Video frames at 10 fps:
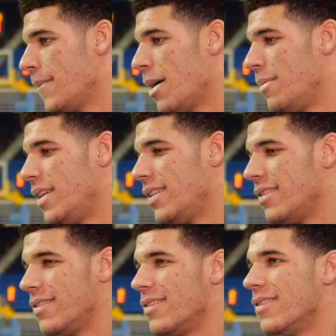I mean,
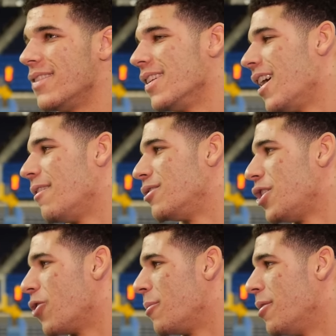obviously
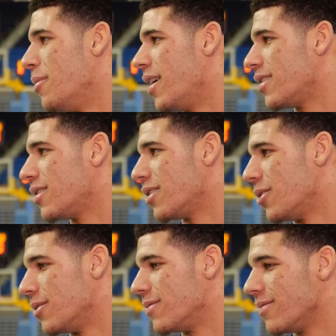you want to be the best. So,
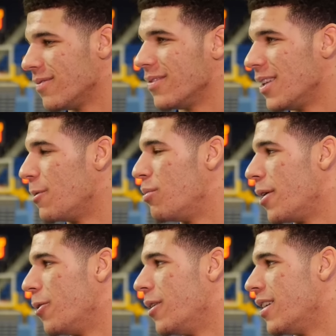yeah, we play
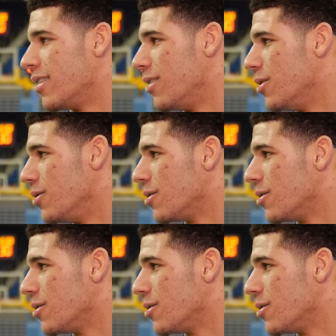to win, not to lose.